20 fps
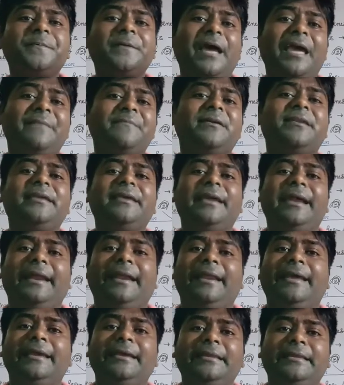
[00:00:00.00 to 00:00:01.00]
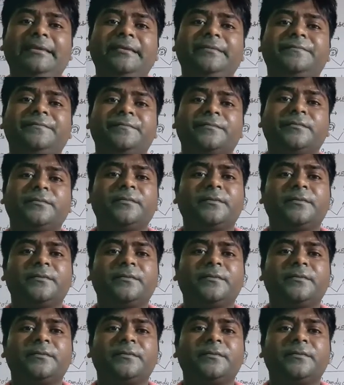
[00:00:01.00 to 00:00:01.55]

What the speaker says: primary category.